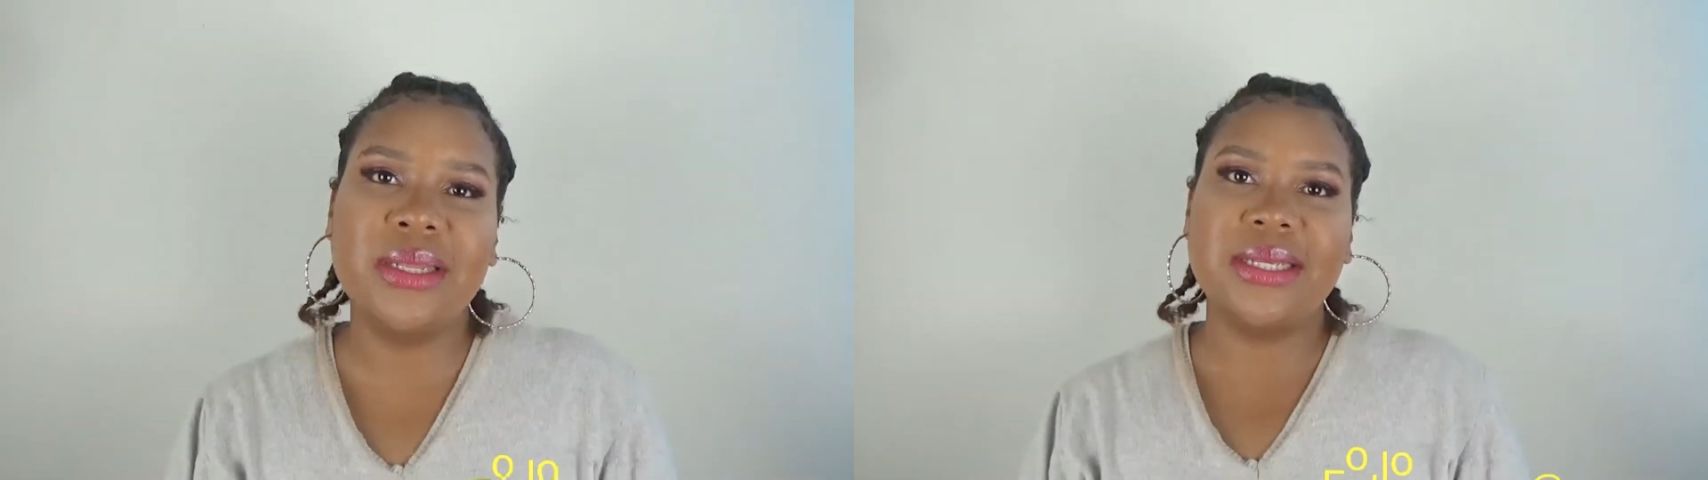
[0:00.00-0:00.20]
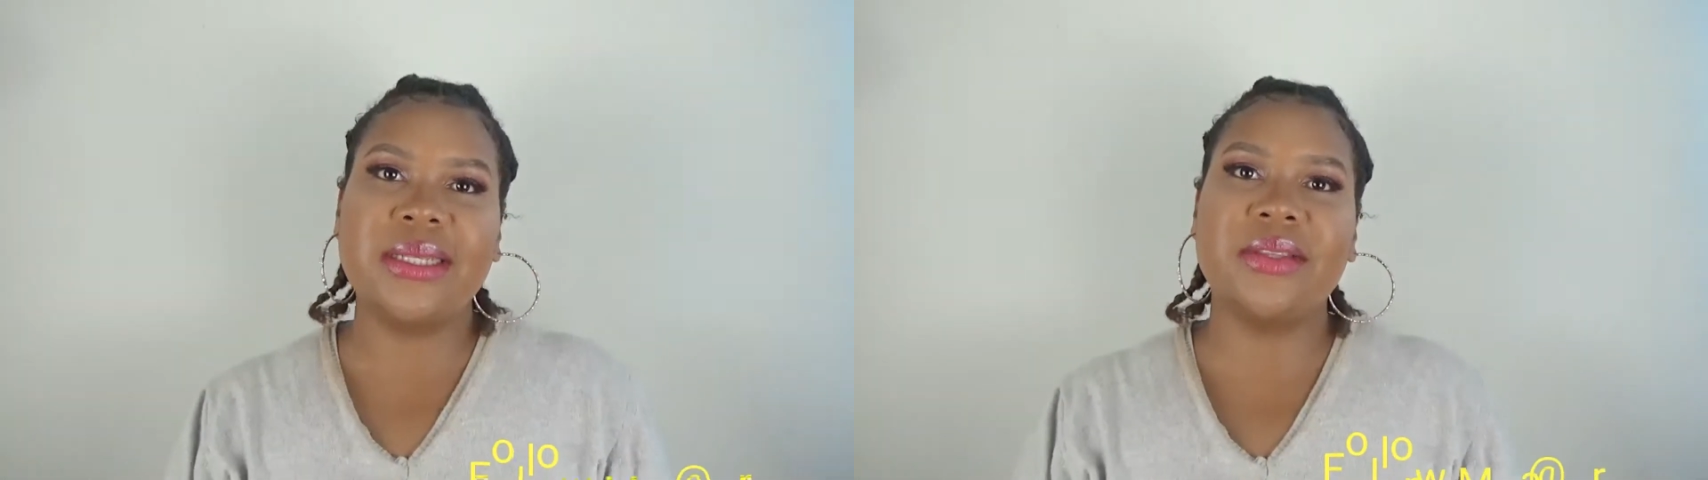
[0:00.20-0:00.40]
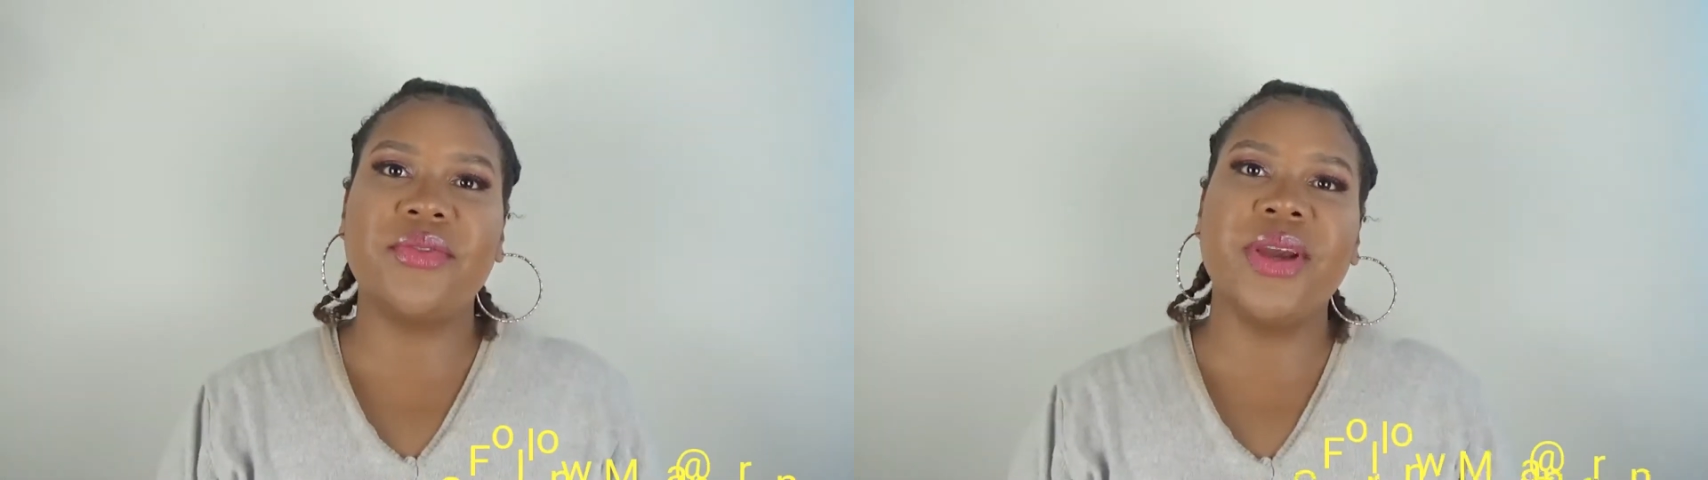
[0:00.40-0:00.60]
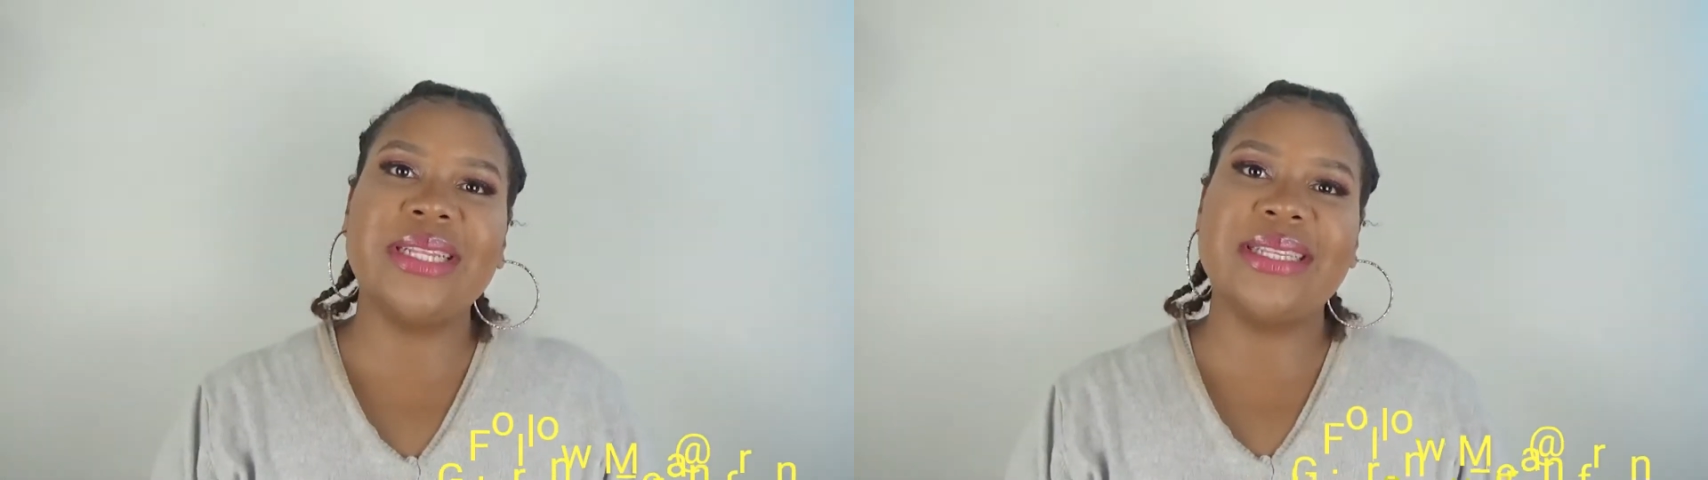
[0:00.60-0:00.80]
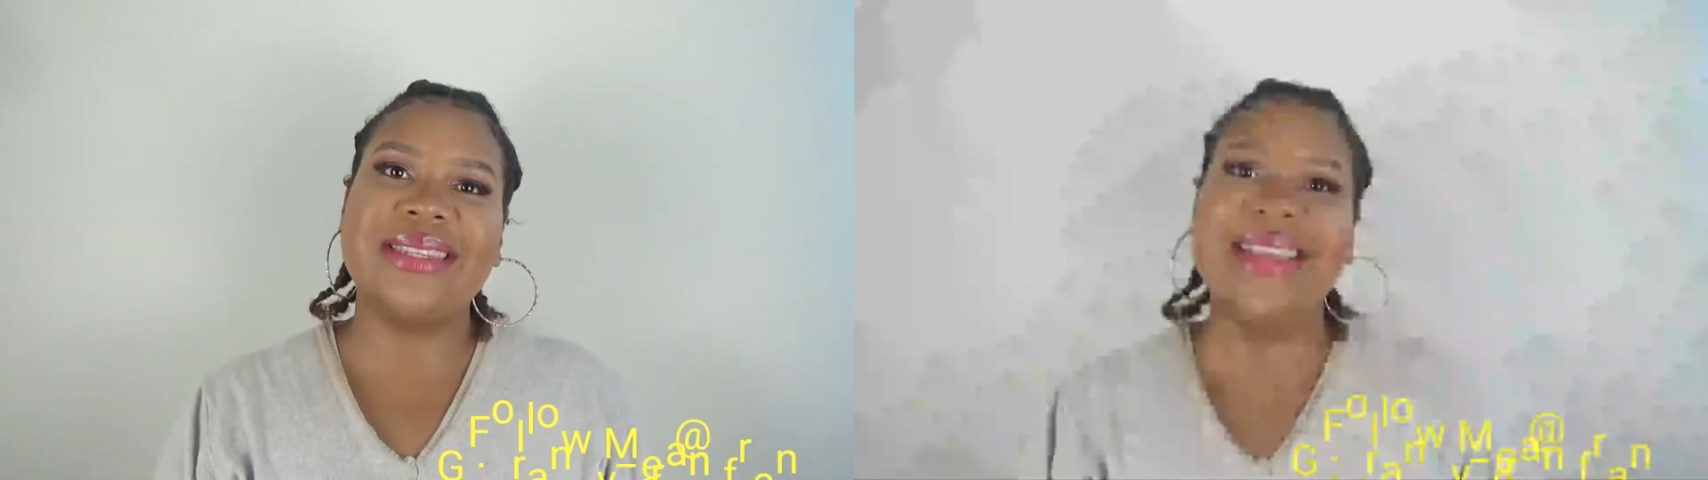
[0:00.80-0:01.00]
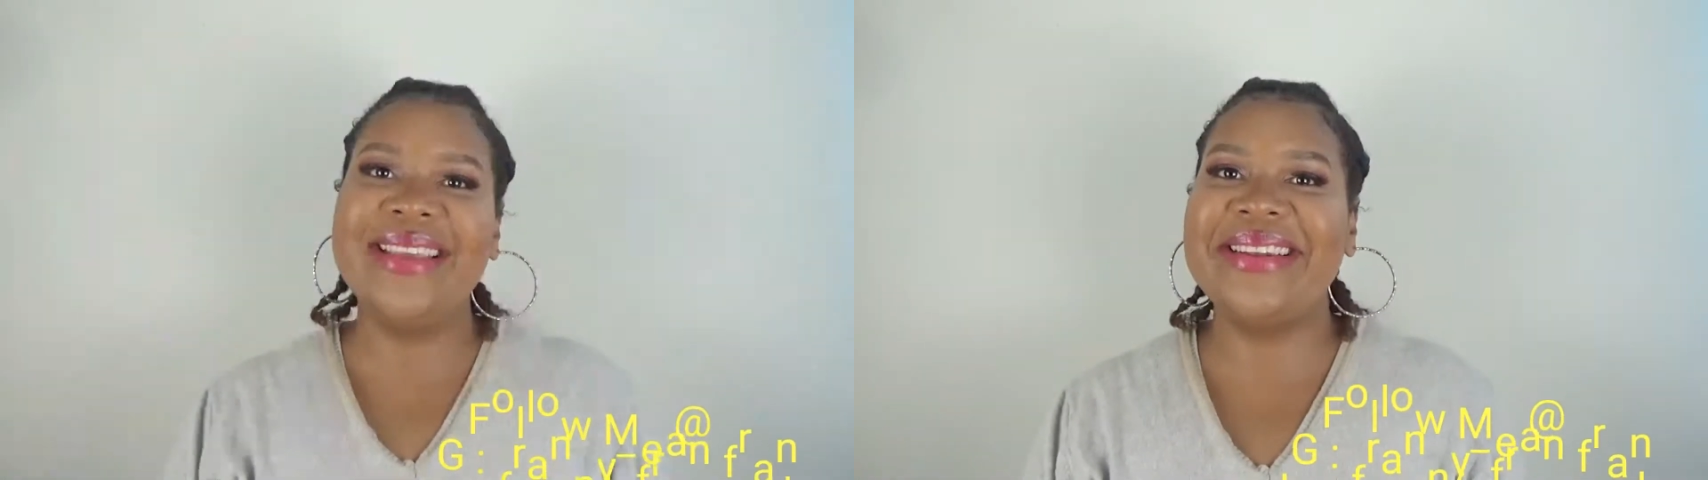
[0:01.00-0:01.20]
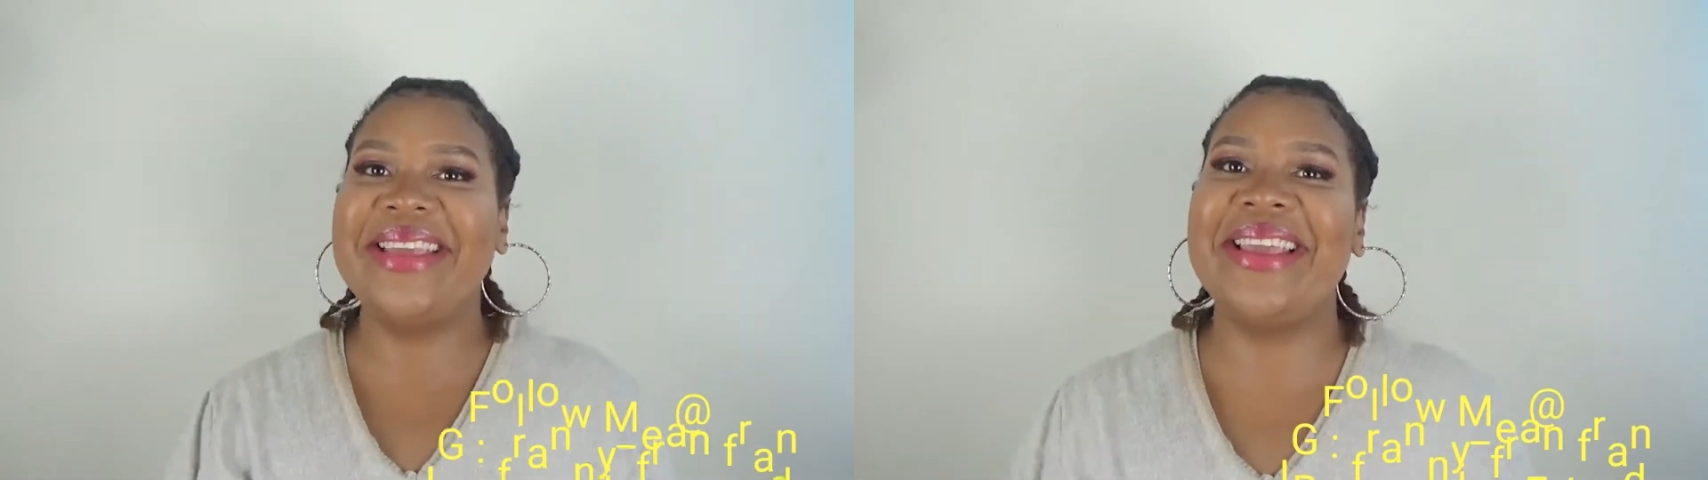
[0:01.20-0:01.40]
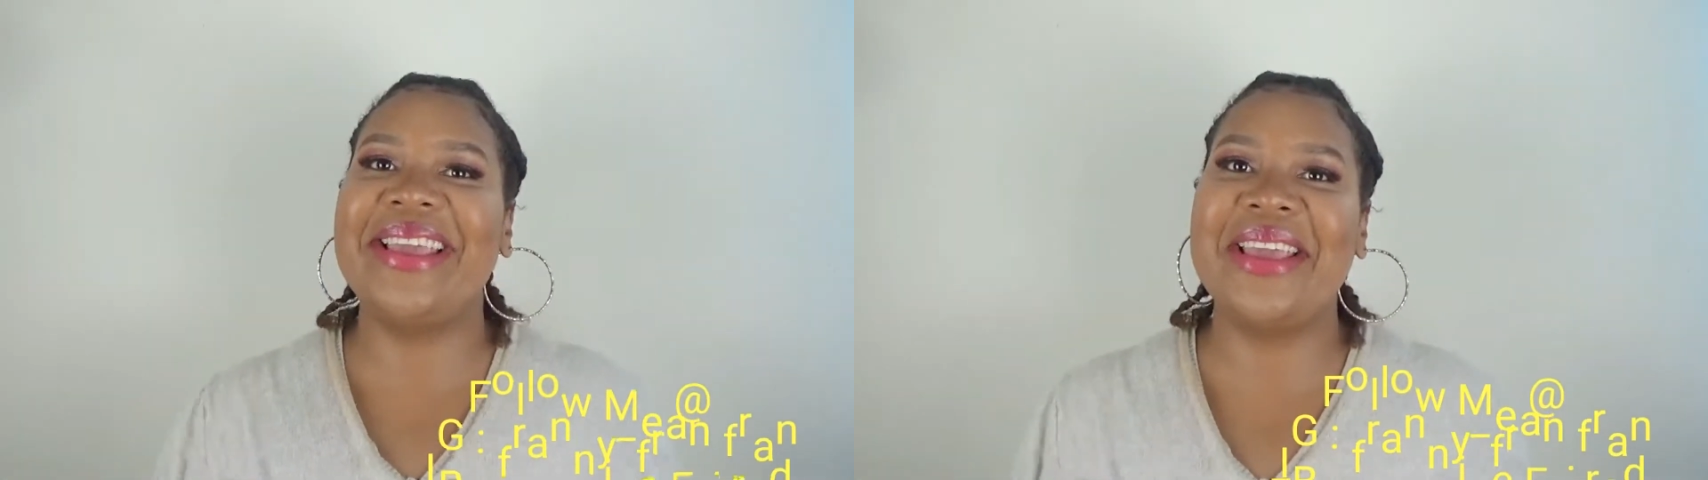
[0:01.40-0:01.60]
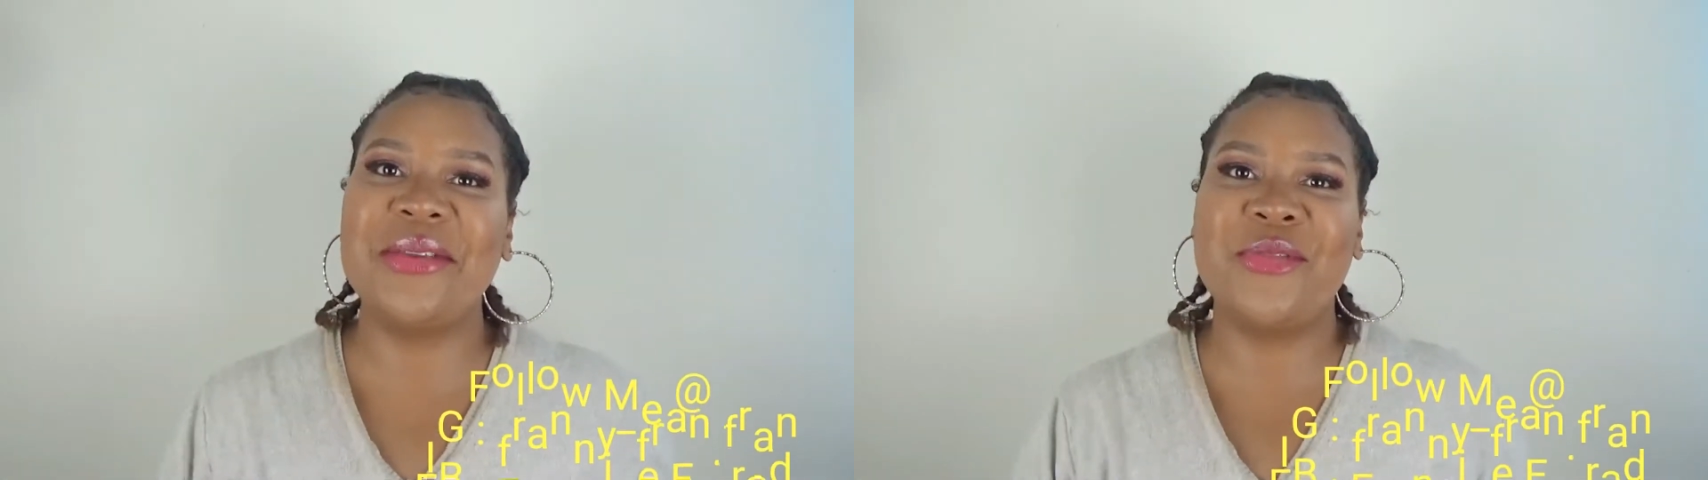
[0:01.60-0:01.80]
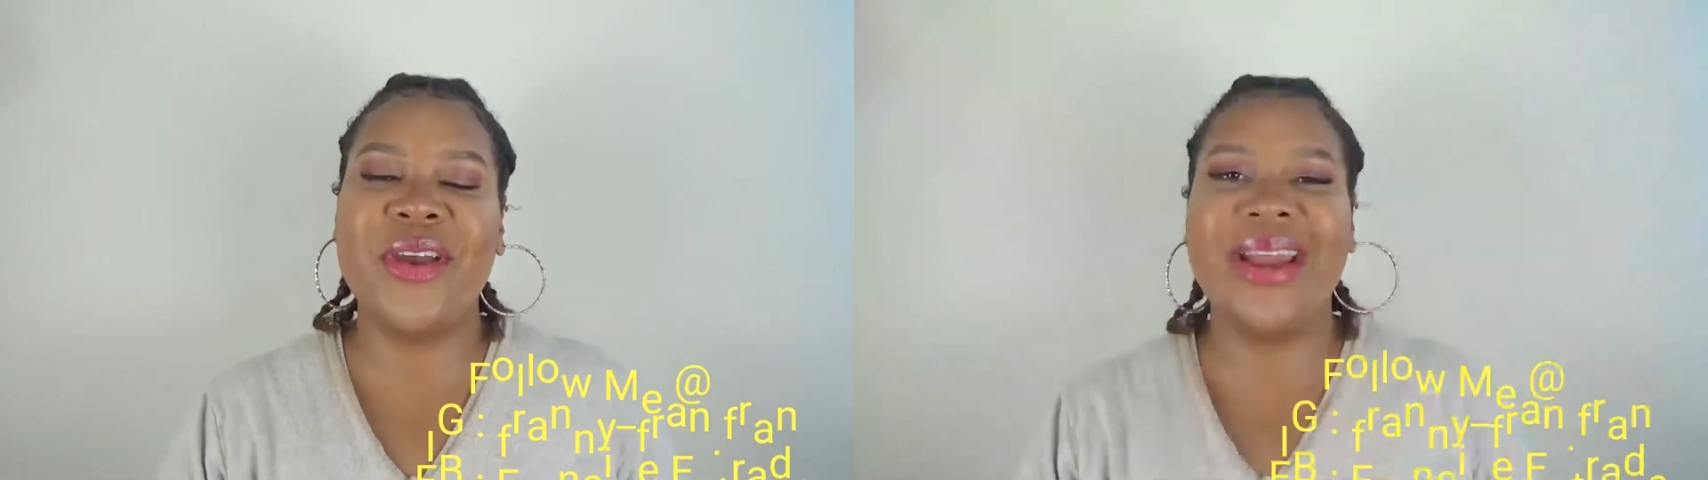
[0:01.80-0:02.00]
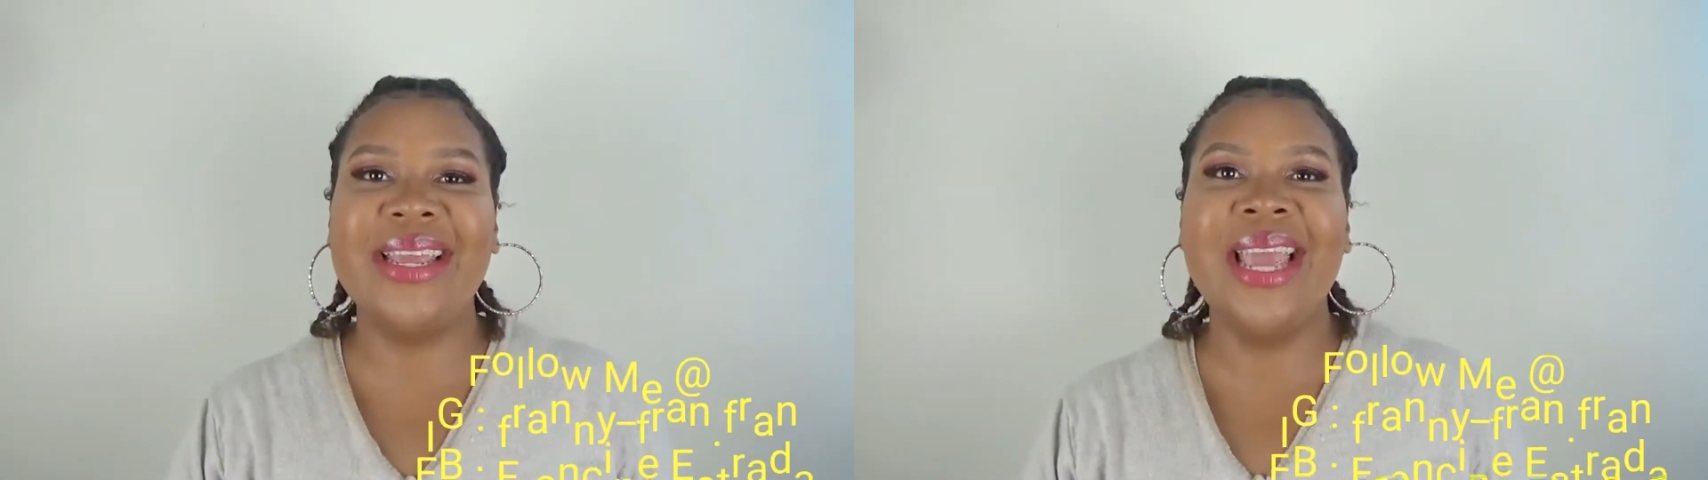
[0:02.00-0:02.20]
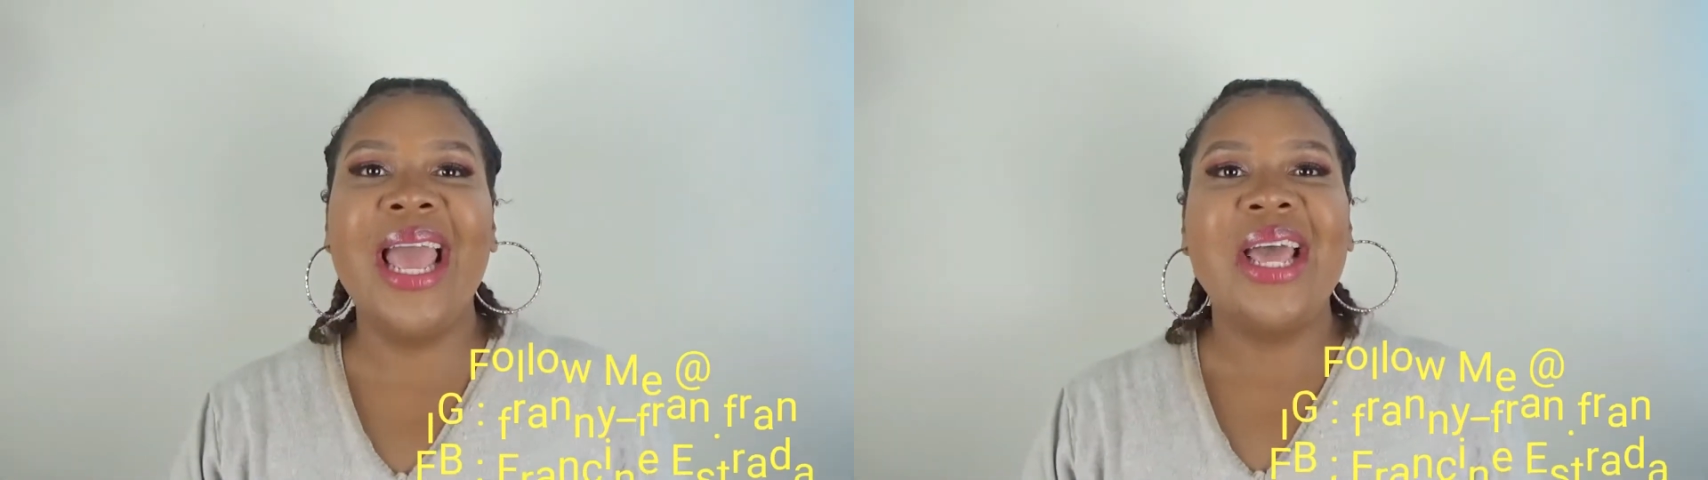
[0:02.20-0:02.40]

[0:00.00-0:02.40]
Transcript: This is Francine, aka Franny.